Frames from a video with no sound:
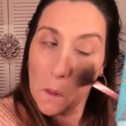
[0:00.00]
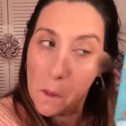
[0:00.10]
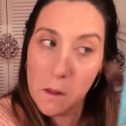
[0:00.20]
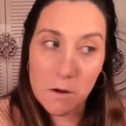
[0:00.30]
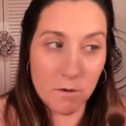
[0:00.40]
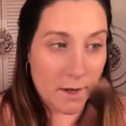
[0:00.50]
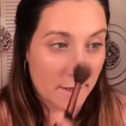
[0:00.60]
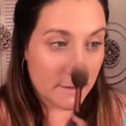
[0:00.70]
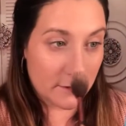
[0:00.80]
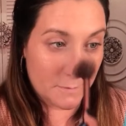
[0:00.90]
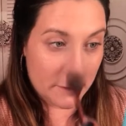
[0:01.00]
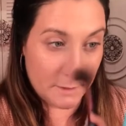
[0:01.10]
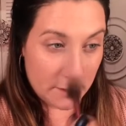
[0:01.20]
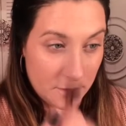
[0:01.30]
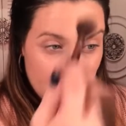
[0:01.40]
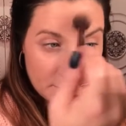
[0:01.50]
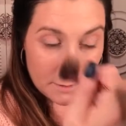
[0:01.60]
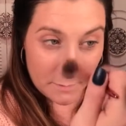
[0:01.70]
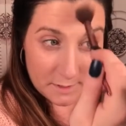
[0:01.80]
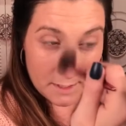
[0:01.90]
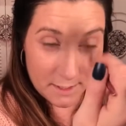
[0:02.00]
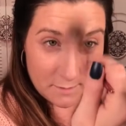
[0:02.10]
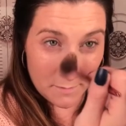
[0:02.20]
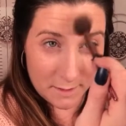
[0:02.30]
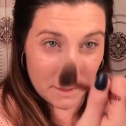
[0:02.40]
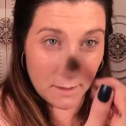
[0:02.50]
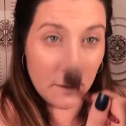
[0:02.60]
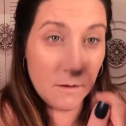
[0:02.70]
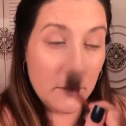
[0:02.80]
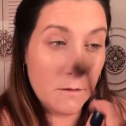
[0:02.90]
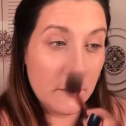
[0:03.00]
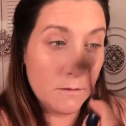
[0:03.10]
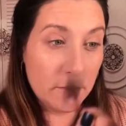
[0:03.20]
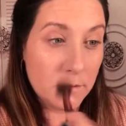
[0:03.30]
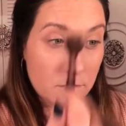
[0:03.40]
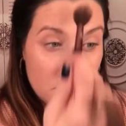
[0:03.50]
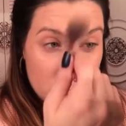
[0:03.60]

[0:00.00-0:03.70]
Okay, so I'm just going to do a little bit down my nose.